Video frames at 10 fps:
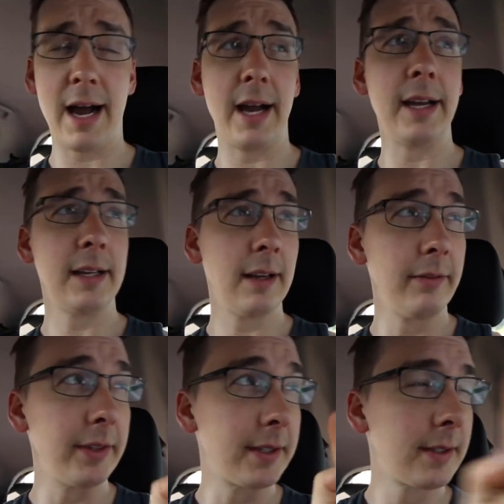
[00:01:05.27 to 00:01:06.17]
I
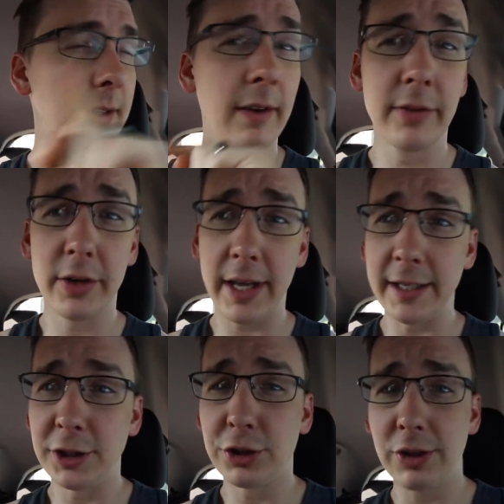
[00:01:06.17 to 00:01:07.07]
have discovered
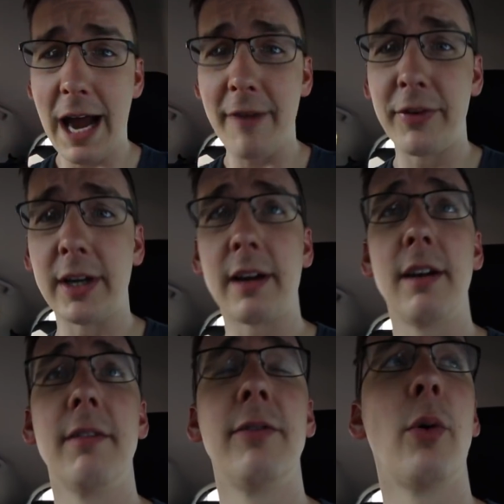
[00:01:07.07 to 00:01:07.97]
a traffic
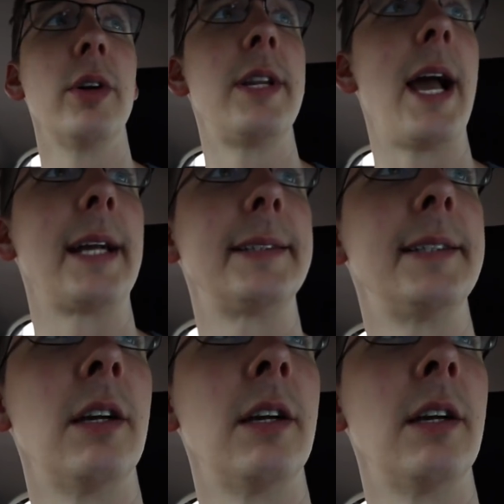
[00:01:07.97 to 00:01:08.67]
vortex